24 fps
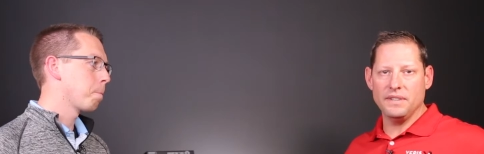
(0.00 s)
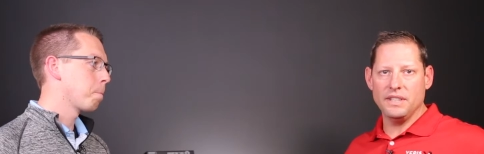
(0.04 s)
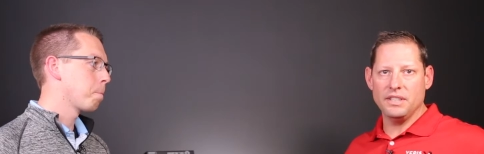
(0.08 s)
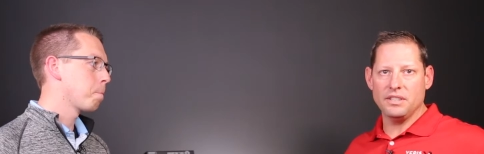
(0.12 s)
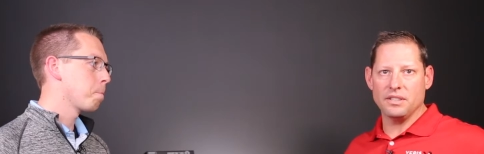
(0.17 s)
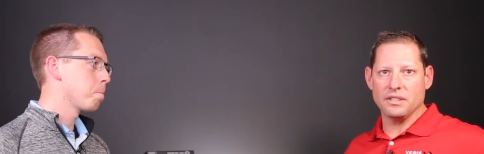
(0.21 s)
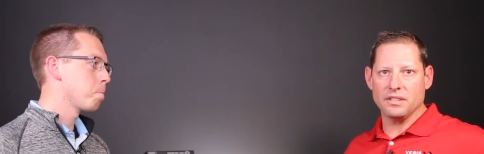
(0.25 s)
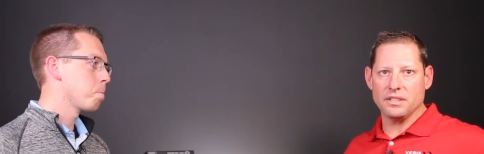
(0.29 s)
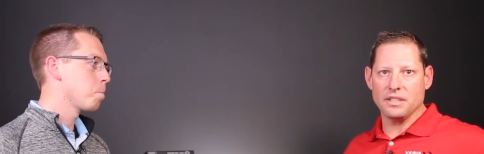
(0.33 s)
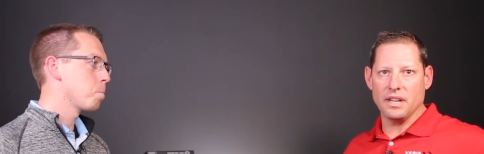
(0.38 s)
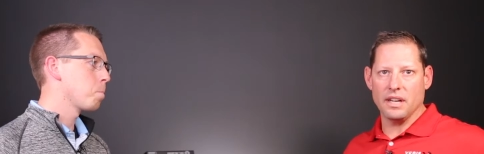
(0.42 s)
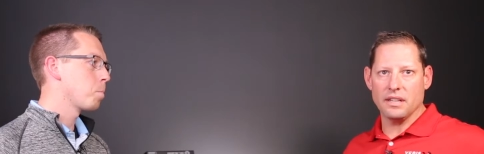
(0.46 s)

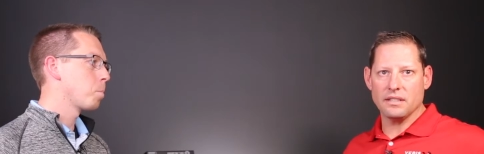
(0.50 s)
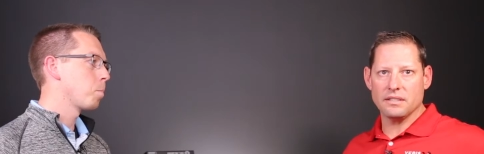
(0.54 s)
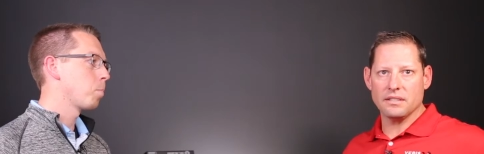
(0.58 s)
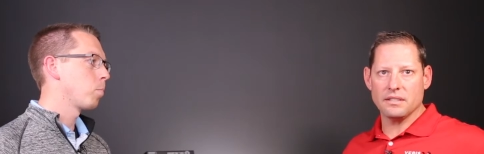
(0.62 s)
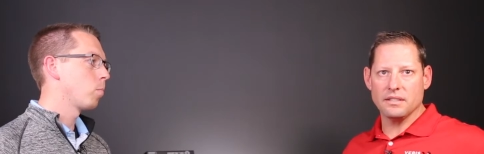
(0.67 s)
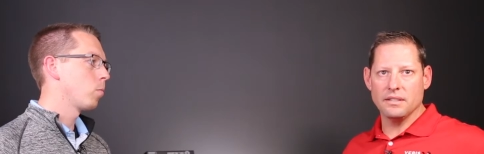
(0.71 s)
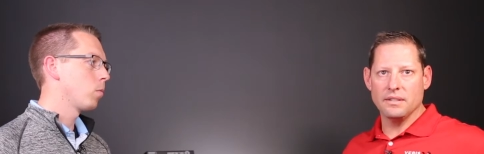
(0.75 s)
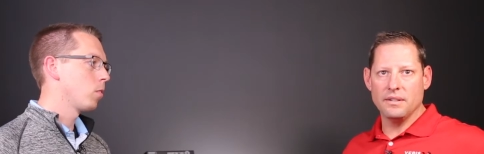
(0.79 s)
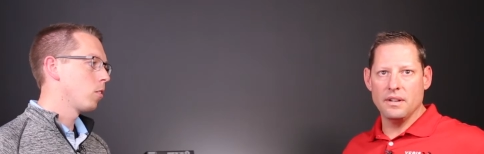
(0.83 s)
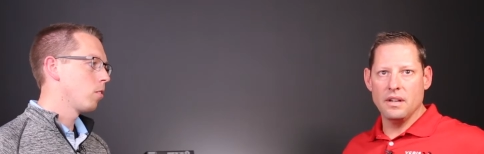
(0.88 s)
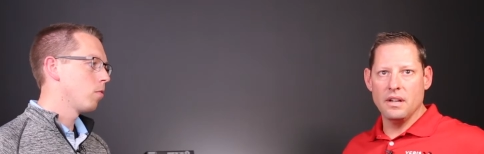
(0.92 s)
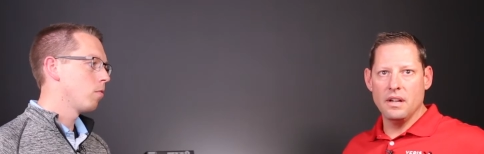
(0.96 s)
Speaker 1: feature
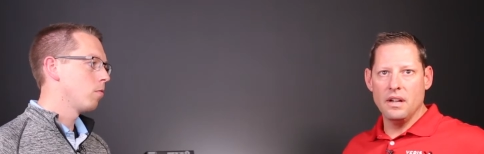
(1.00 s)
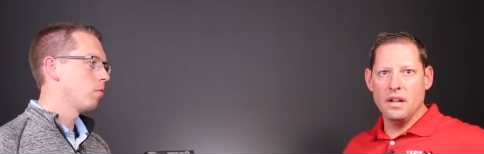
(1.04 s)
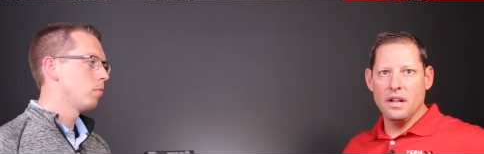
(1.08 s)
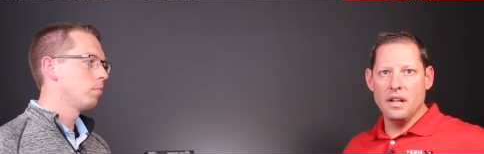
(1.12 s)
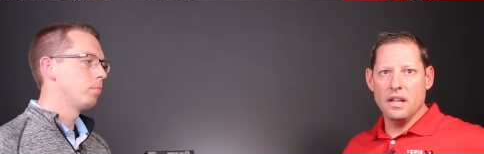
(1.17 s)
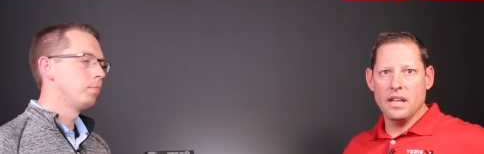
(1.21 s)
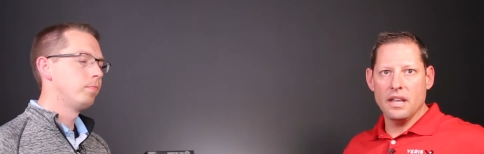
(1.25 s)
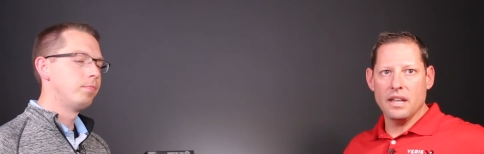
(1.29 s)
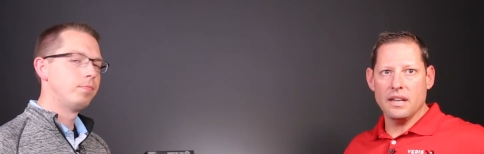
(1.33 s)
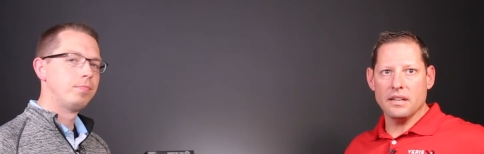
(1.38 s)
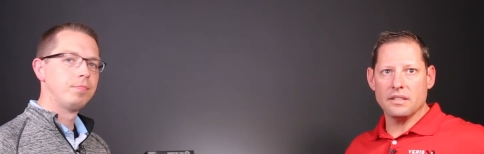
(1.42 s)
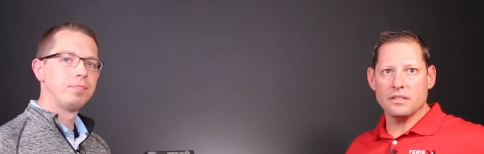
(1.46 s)
sets.
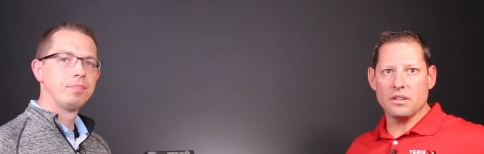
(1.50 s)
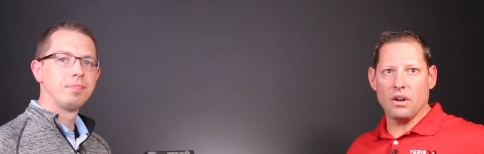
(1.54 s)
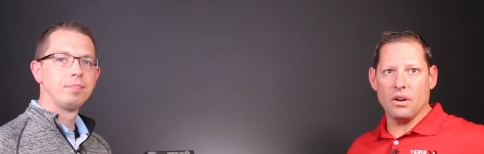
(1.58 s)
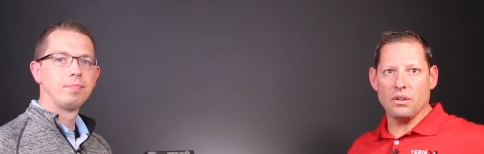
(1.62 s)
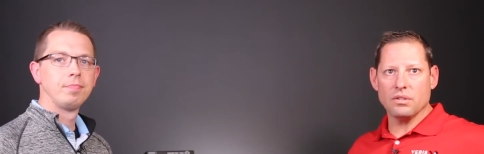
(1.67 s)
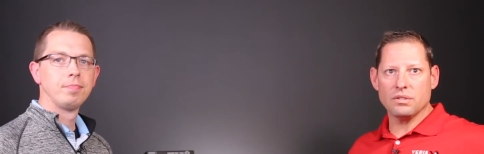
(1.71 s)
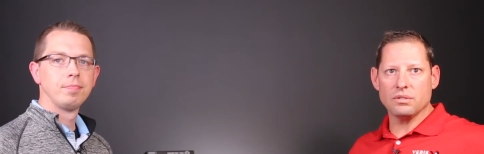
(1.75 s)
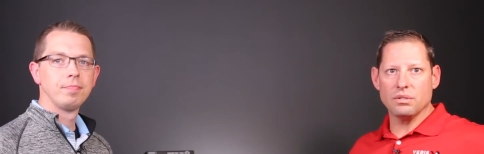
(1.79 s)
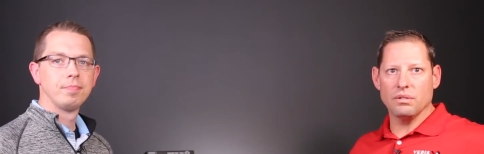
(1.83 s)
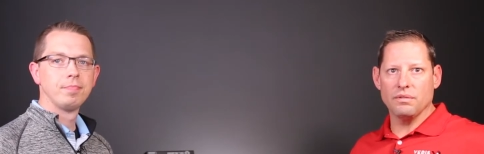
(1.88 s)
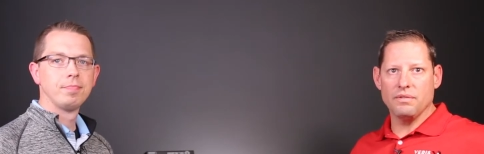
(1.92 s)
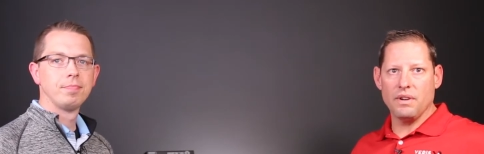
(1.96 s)
It is
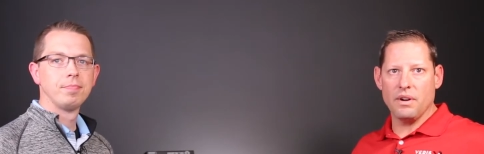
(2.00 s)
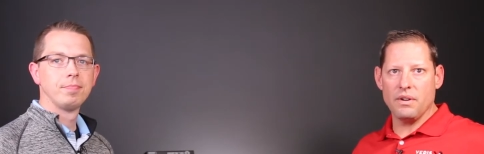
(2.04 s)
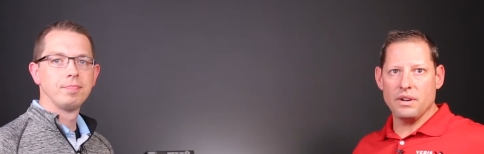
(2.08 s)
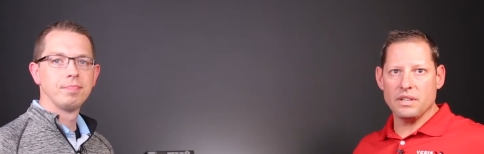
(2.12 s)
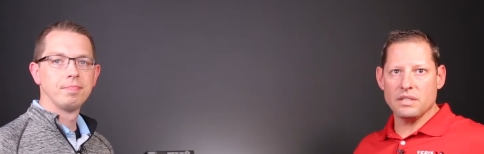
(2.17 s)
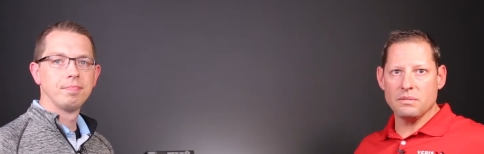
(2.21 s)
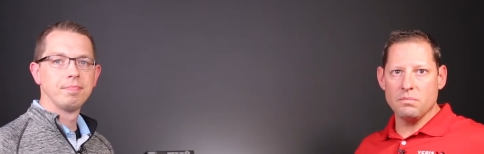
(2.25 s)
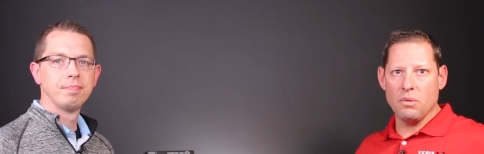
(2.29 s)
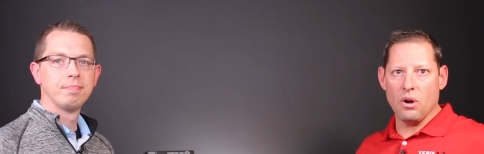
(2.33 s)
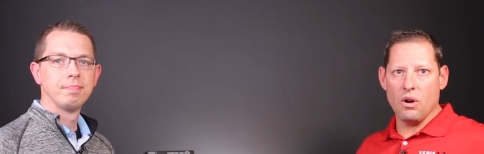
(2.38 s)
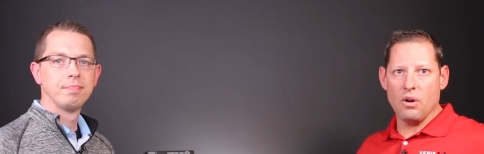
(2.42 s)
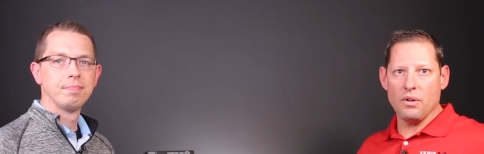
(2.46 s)
also
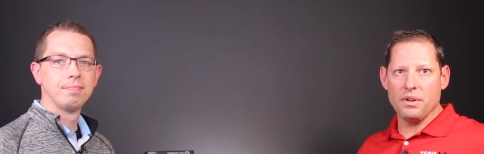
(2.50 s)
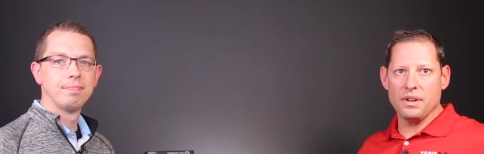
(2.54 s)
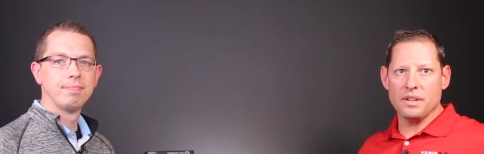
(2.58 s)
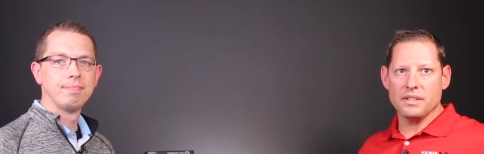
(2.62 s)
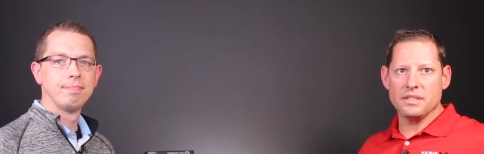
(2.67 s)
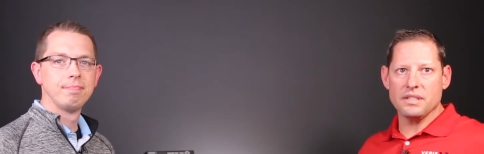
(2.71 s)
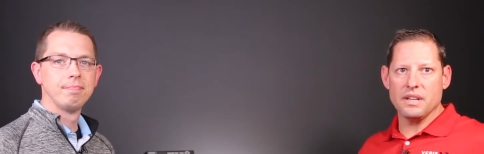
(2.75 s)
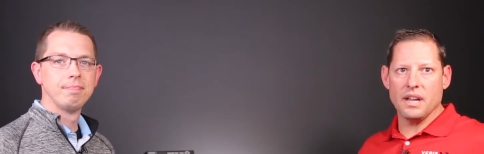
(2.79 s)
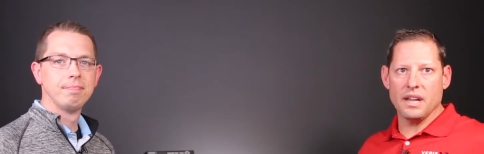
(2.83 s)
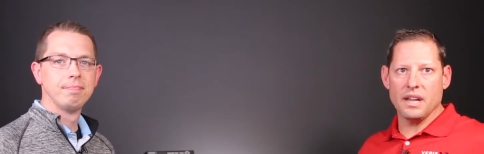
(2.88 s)
very small and does